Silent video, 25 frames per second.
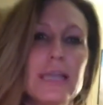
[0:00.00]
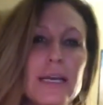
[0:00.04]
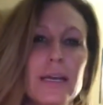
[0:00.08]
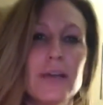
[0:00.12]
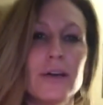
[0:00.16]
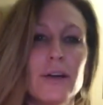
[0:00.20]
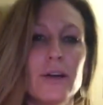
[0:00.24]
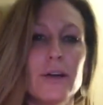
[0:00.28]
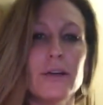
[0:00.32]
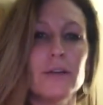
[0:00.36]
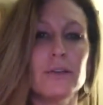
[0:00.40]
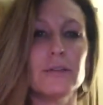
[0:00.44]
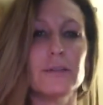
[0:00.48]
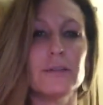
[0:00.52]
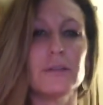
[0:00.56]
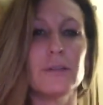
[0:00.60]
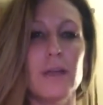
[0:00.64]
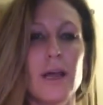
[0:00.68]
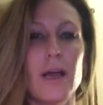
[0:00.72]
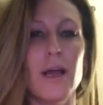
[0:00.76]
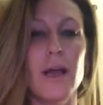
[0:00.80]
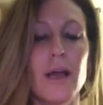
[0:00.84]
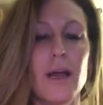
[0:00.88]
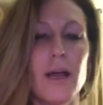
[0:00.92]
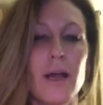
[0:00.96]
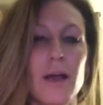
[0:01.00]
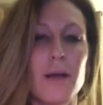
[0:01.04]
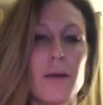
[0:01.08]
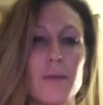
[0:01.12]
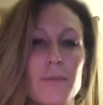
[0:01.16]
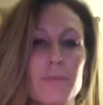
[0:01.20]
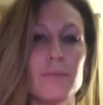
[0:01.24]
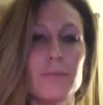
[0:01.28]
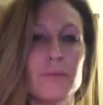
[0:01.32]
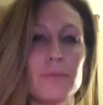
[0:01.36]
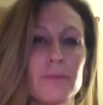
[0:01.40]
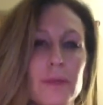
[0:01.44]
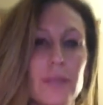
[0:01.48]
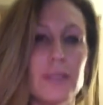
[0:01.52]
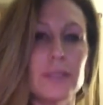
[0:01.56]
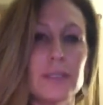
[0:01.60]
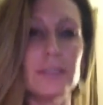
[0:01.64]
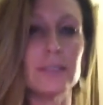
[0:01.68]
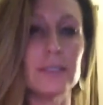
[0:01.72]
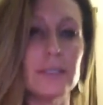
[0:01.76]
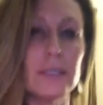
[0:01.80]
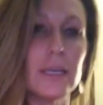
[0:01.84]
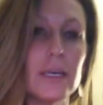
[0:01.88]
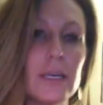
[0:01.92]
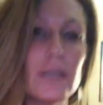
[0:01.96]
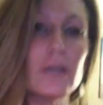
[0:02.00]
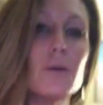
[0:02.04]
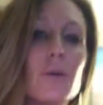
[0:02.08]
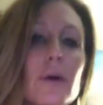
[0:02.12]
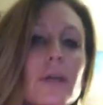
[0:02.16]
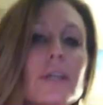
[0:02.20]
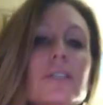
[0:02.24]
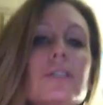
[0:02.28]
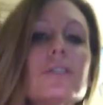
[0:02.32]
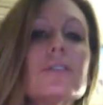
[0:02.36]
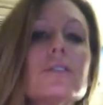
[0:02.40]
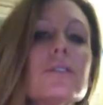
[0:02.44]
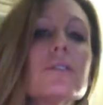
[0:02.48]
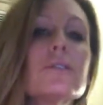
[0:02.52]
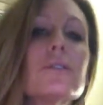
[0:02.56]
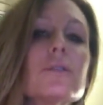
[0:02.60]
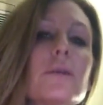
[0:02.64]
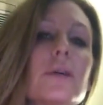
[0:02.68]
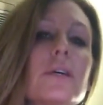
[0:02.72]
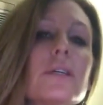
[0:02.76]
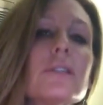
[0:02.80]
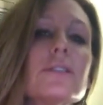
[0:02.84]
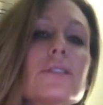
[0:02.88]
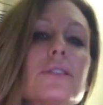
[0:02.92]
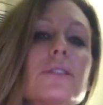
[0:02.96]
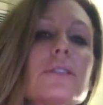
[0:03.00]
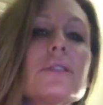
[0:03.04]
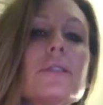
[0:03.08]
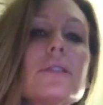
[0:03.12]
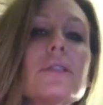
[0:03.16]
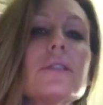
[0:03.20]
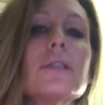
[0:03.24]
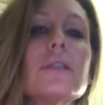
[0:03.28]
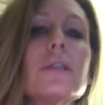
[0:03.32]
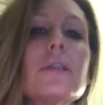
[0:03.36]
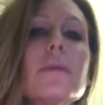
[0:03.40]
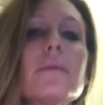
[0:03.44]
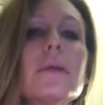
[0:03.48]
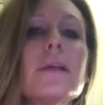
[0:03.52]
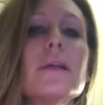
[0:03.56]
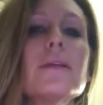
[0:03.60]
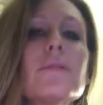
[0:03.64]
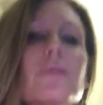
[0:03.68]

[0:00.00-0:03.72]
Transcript: here. Let's see. Questions. Anybody